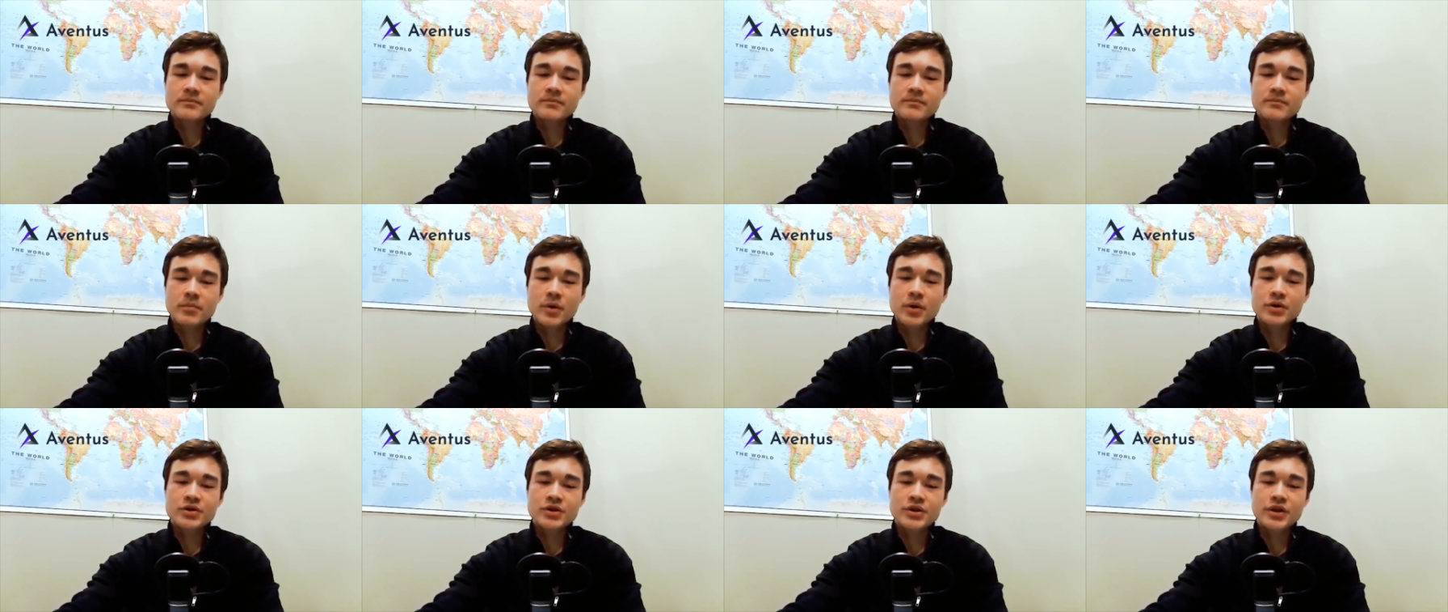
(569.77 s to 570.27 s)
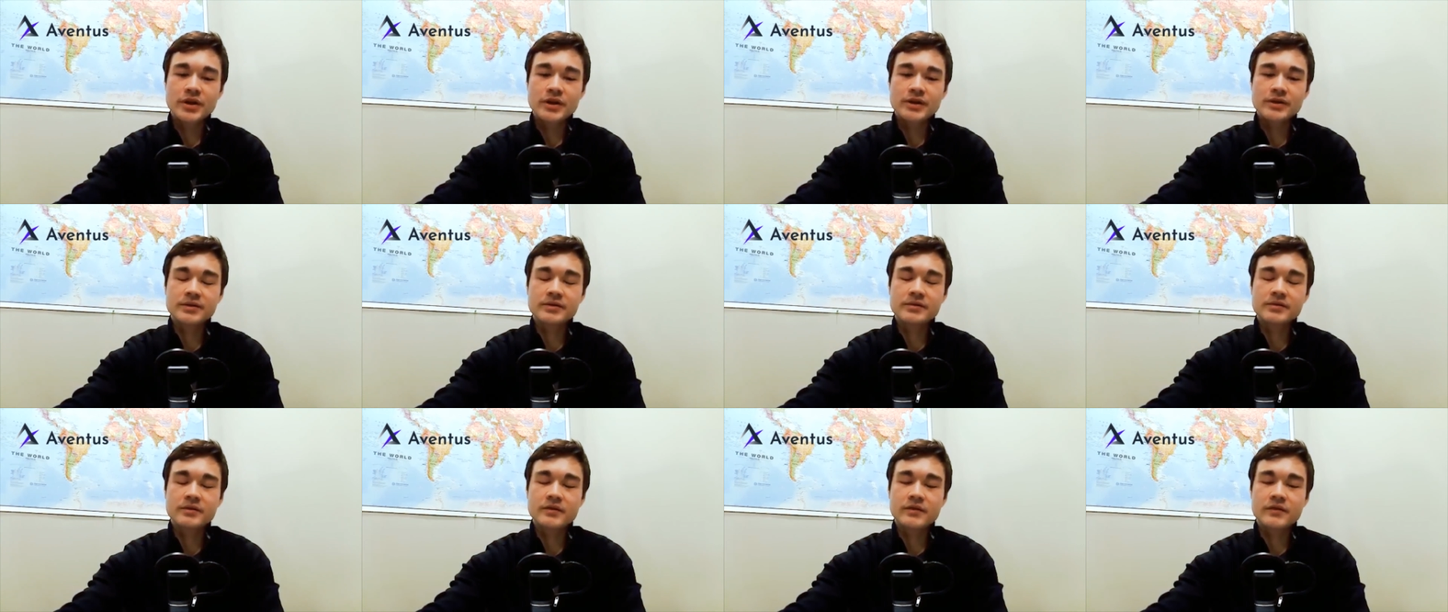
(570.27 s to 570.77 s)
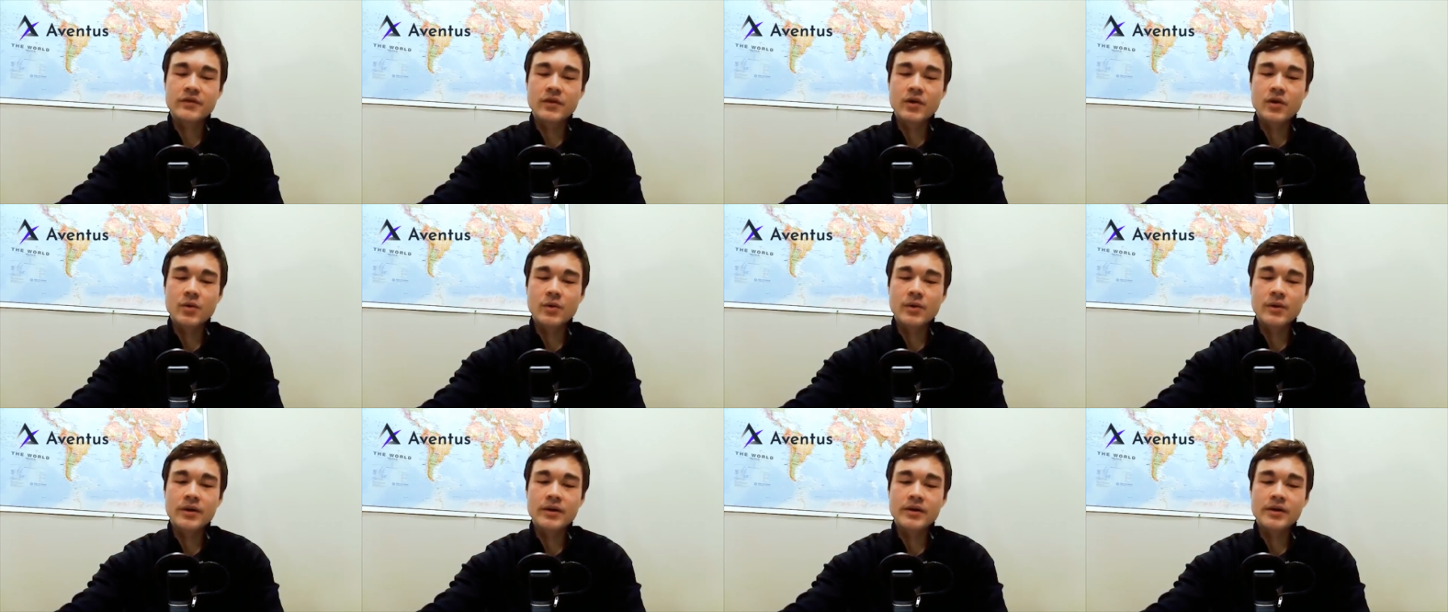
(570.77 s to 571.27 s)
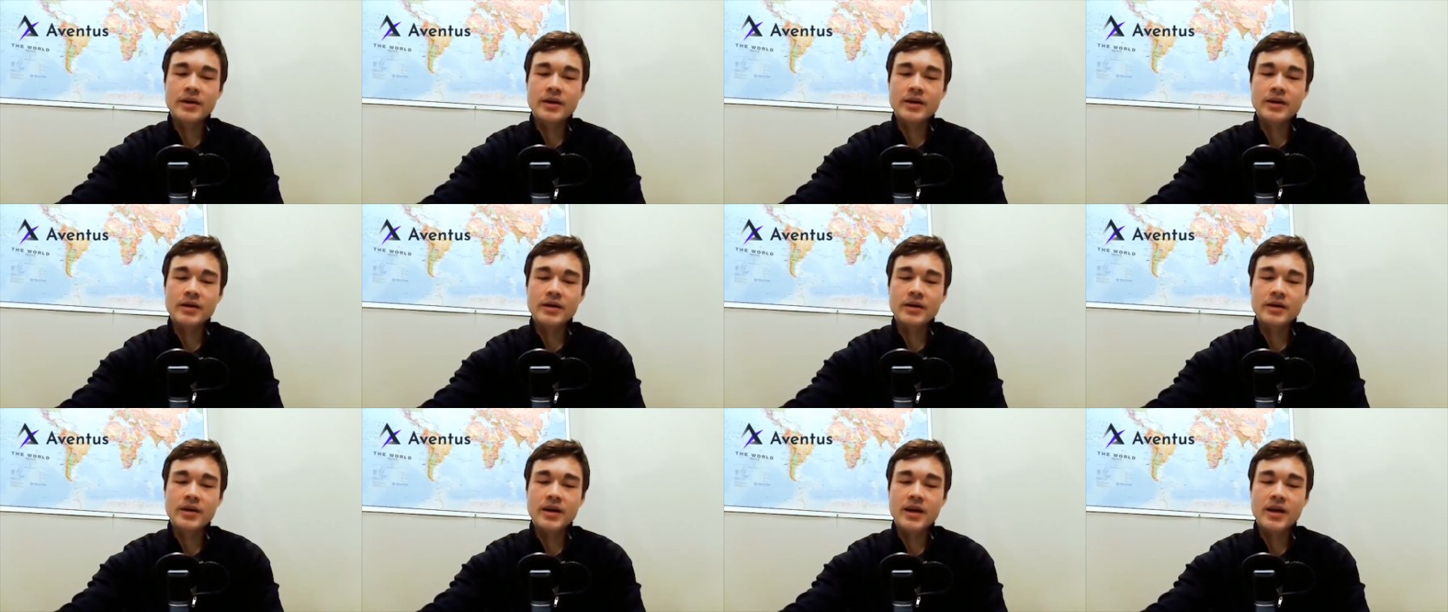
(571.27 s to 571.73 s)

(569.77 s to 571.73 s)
pushing forward and,